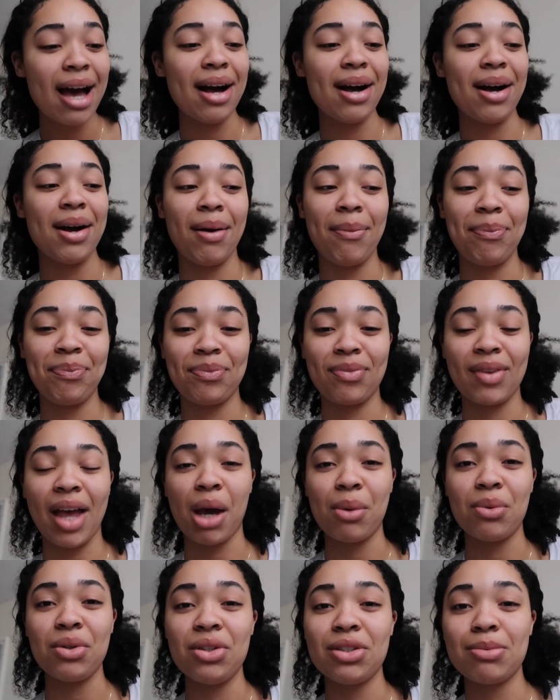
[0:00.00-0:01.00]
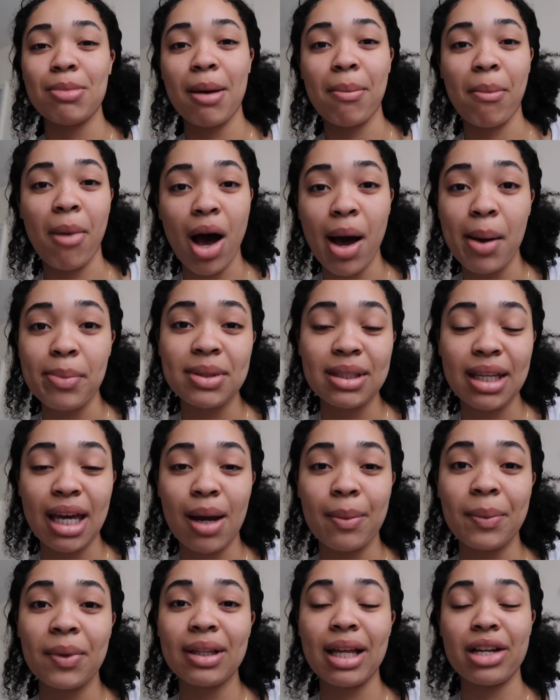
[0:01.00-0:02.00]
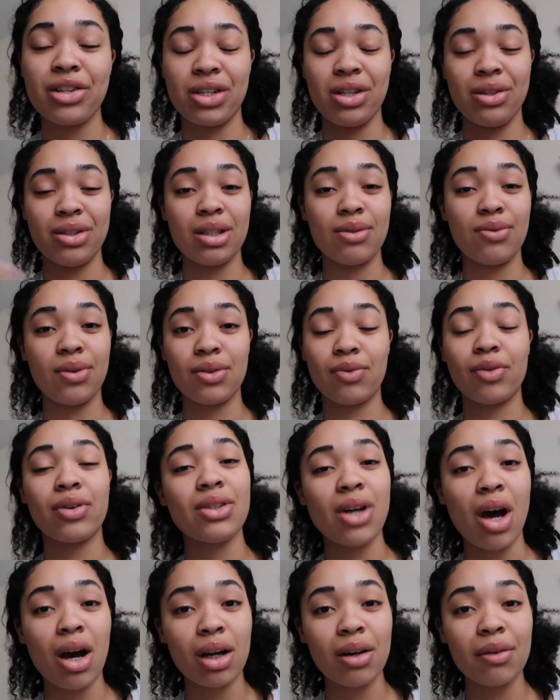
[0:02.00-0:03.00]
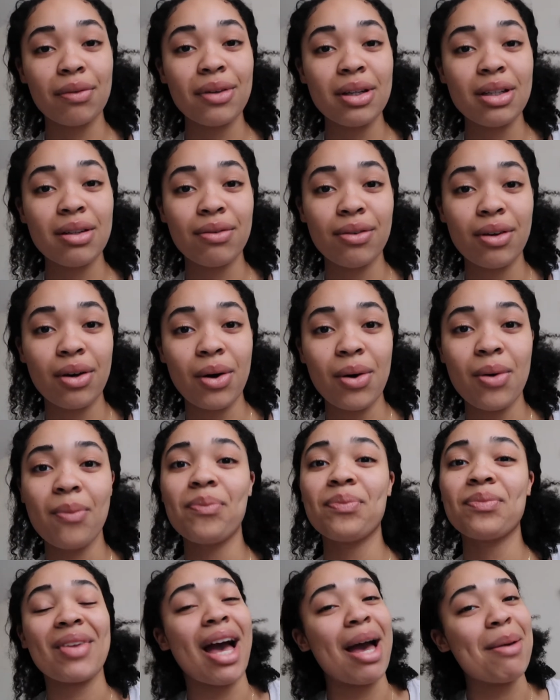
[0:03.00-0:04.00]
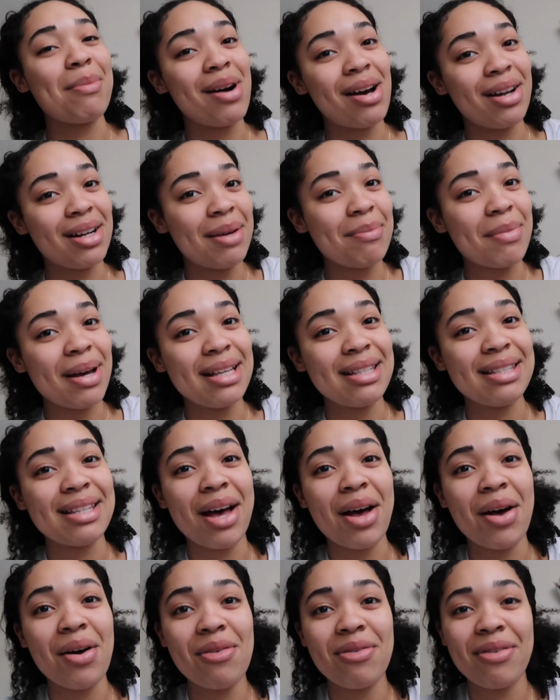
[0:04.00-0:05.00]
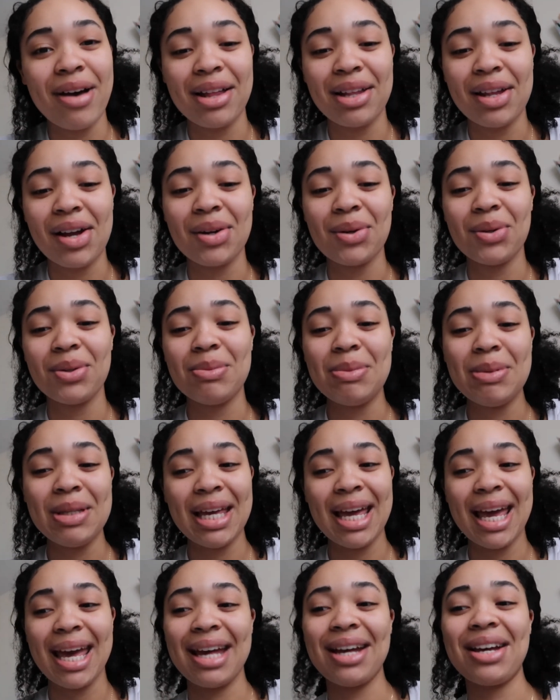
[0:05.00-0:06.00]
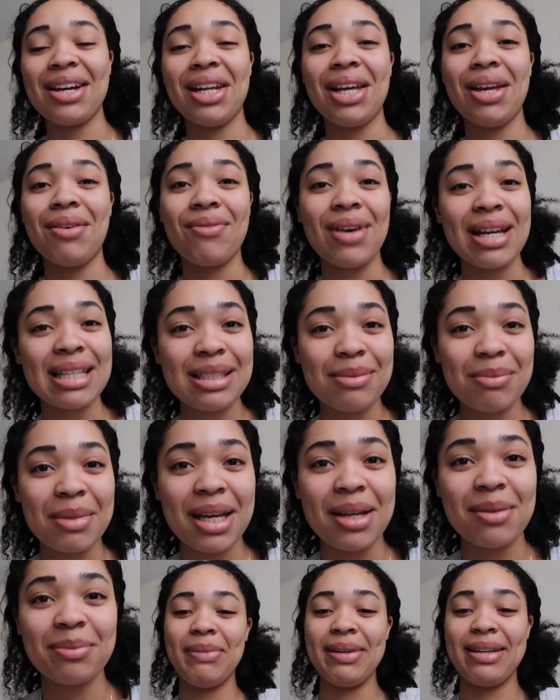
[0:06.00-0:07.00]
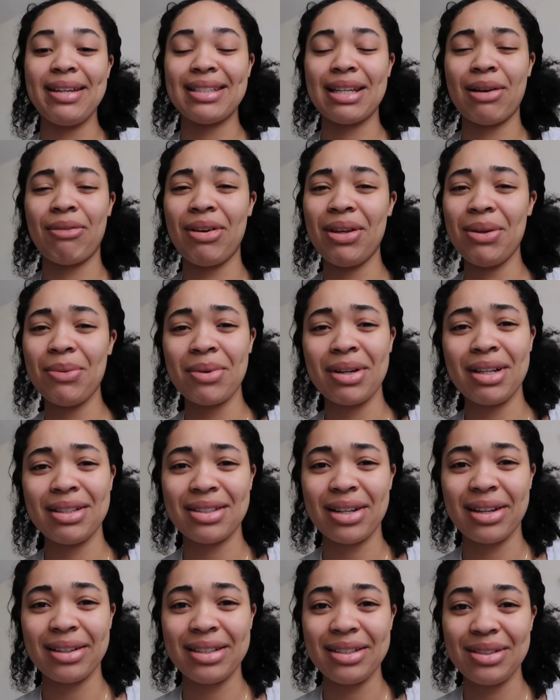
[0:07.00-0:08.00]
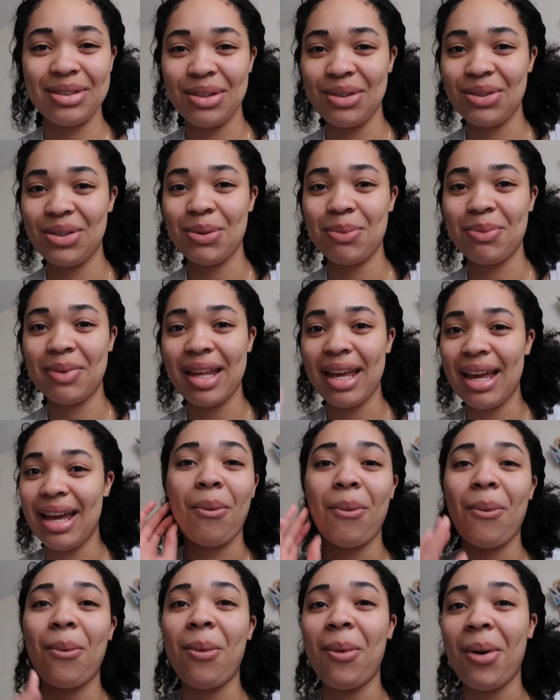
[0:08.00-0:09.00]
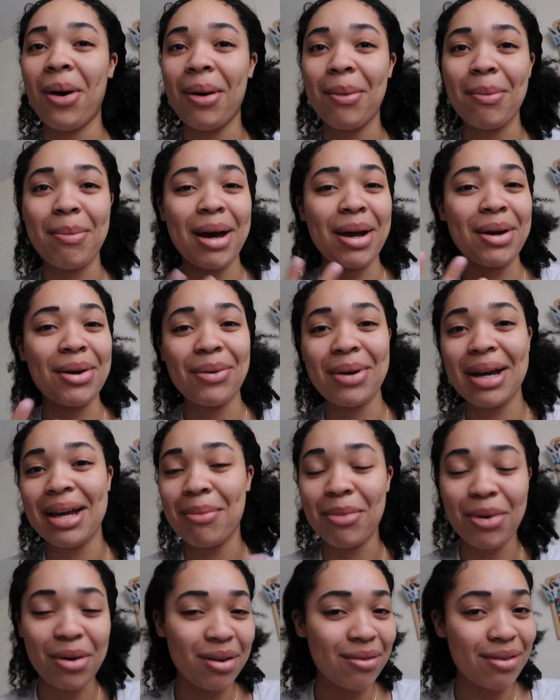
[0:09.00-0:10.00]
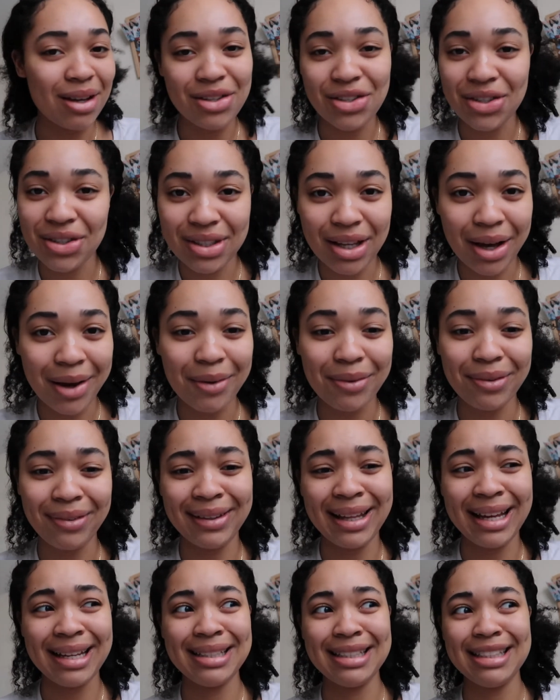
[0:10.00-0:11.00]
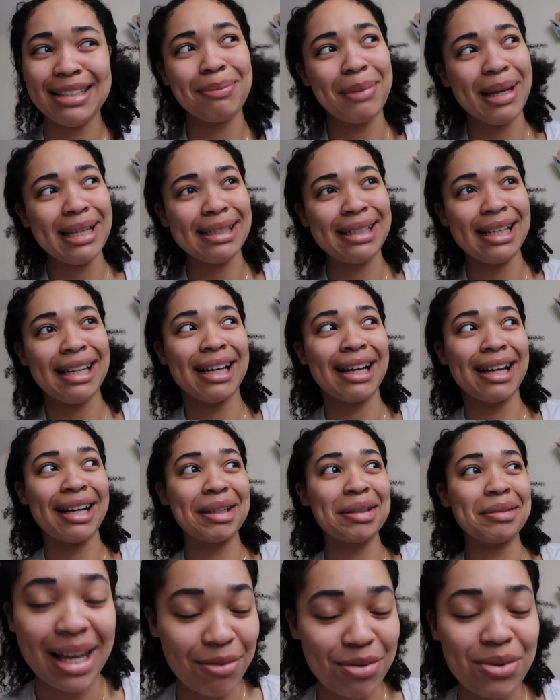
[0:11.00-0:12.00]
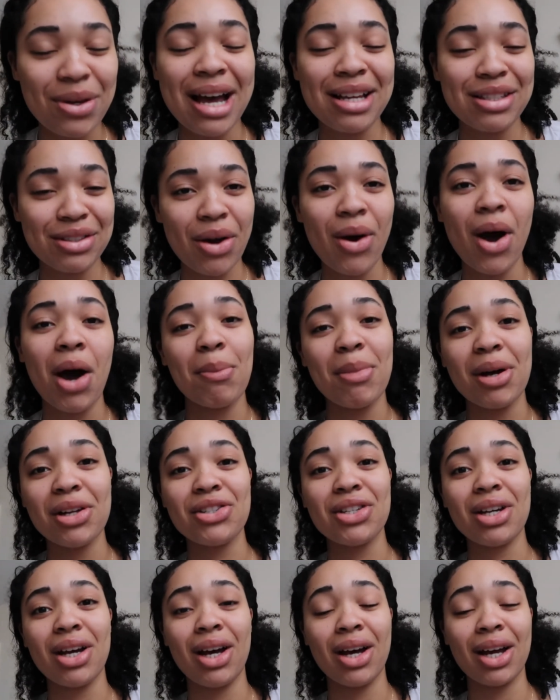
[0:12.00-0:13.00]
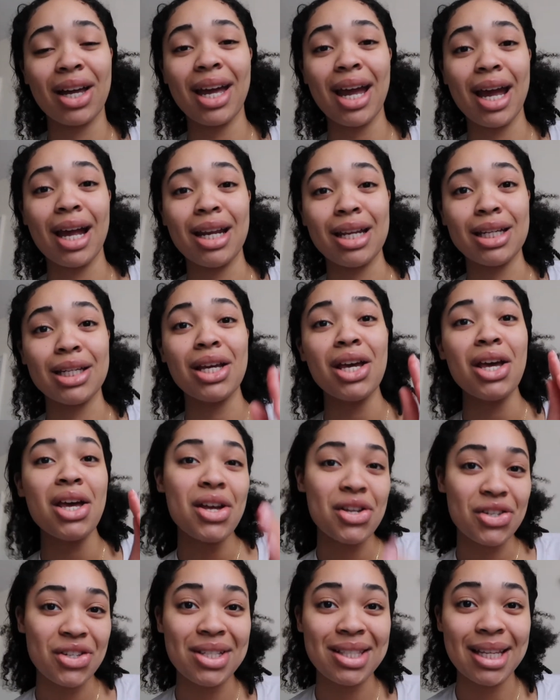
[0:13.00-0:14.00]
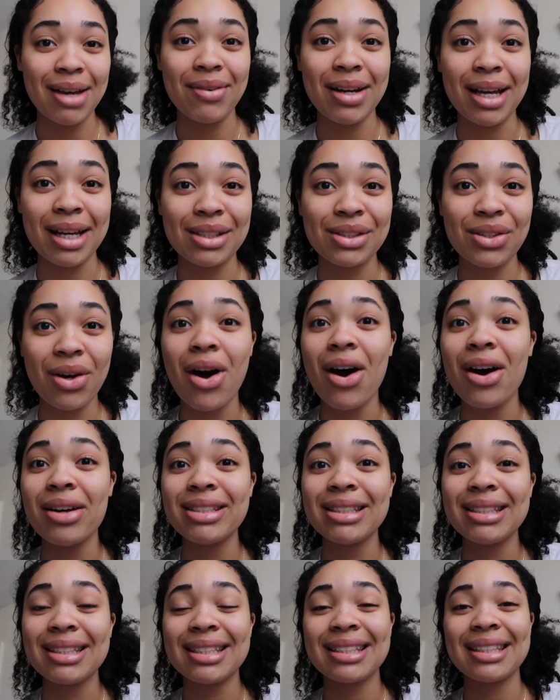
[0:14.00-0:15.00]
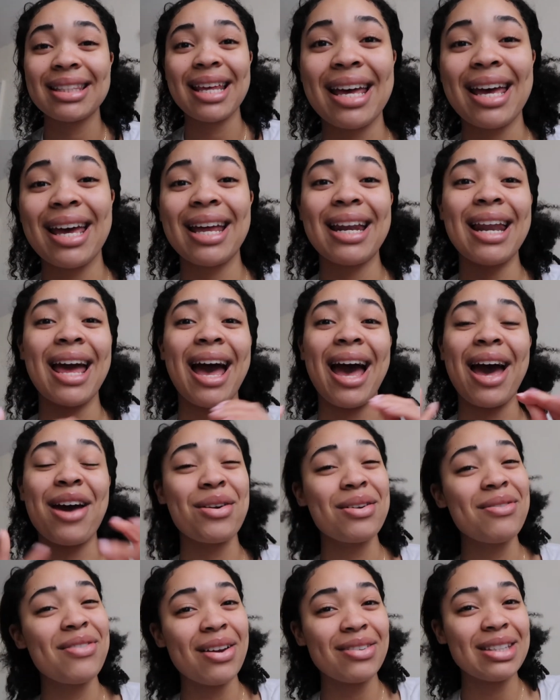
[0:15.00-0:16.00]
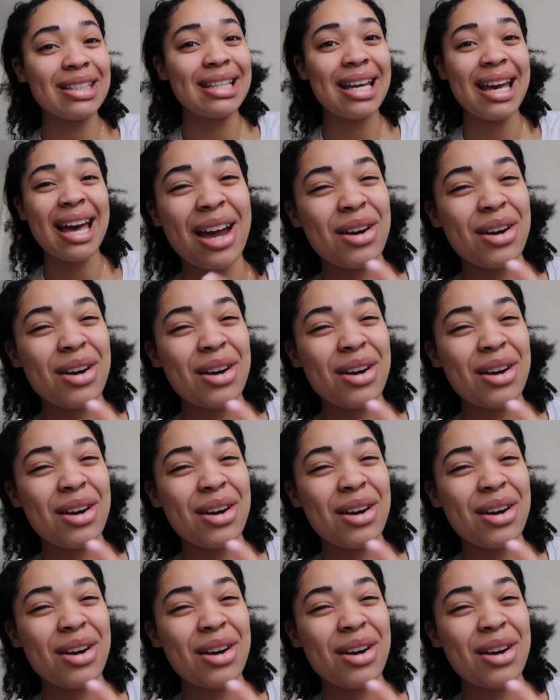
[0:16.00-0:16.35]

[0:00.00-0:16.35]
Um, I would use my mom's camera that she uses for photography to film. I bought it myself. I thought it would be a good investment because I really want to start this YouTube thing. What better way to motivate yourself than spending? Like if you guys know how much a Canon G7X costs, then I don't even have to say it.